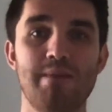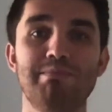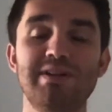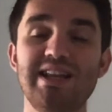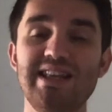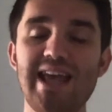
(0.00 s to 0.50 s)

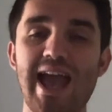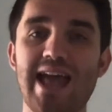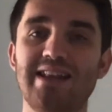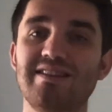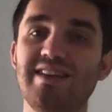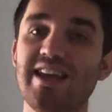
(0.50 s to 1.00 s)
But in the
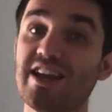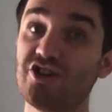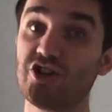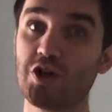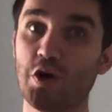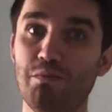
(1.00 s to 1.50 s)
end, he has
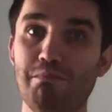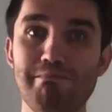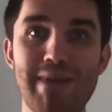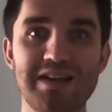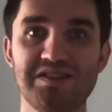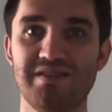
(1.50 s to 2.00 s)
shown
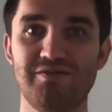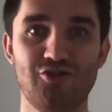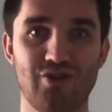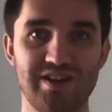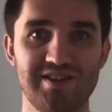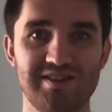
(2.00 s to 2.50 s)
massive
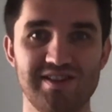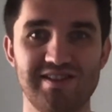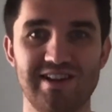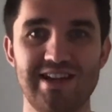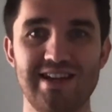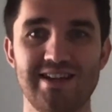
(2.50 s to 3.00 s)
trust, hasn't
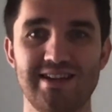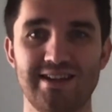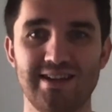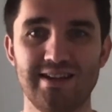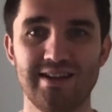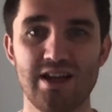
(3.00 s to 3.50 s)
he?
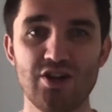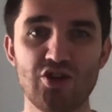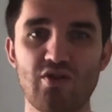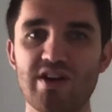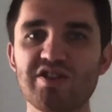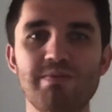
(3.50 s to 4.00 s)

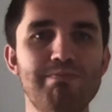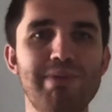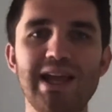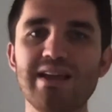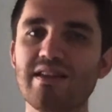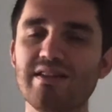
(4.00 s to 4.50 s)
Trust
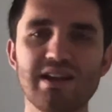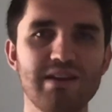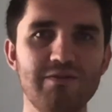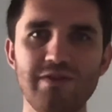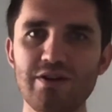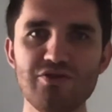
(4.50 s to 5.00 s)
bigger than the
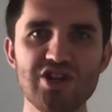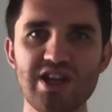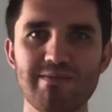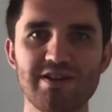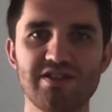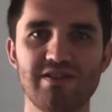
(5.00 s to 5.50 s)
confusion he
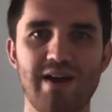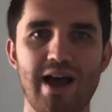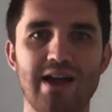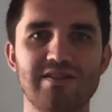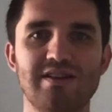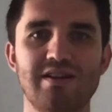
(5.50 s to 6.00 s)
must have
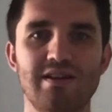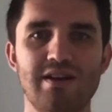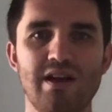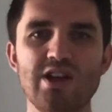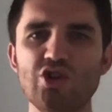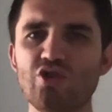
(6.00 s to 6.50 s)
had,
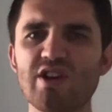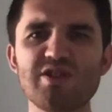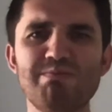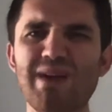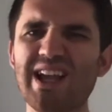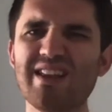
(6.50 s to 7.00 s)

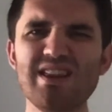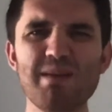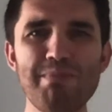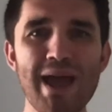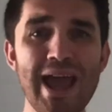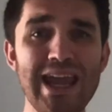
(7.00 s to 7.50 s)
trust bigger than the
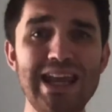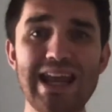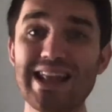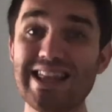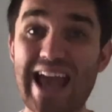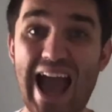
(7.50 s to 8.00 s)
pain
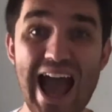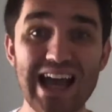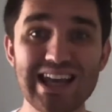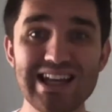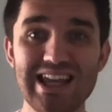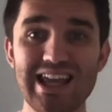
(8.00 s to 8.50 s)
and the
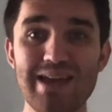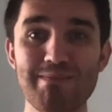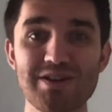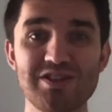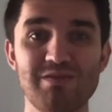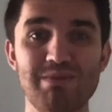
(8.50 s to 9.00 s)
agony he
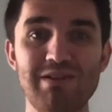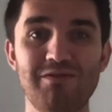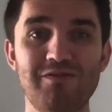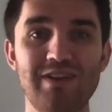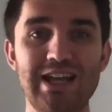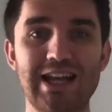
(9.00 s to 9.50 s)
must have been
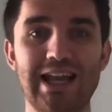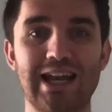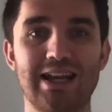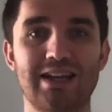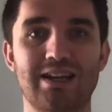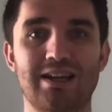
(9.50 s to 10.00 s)
feeling,
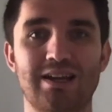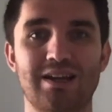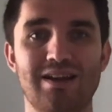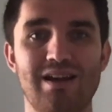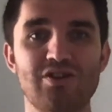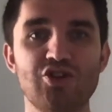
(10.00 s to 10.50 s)

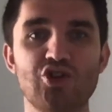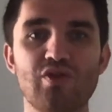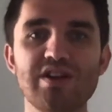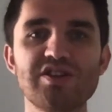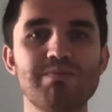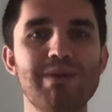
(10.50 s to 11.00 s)

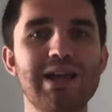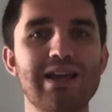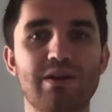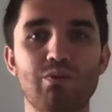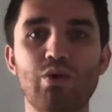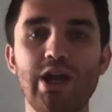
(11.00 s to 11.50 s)
trust bigger
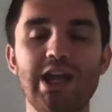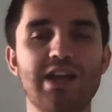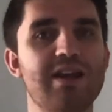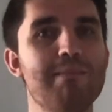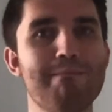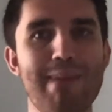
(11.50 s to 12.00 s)
than we
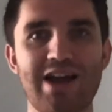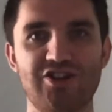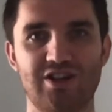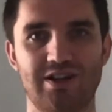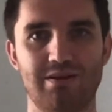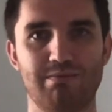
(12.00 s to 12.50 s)
could
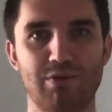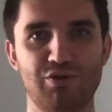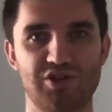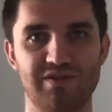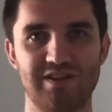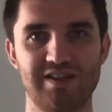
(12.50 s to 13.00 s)
imagine
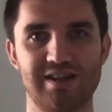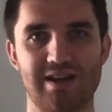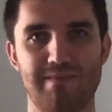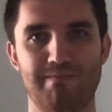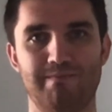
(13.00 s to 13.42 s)
most of the time.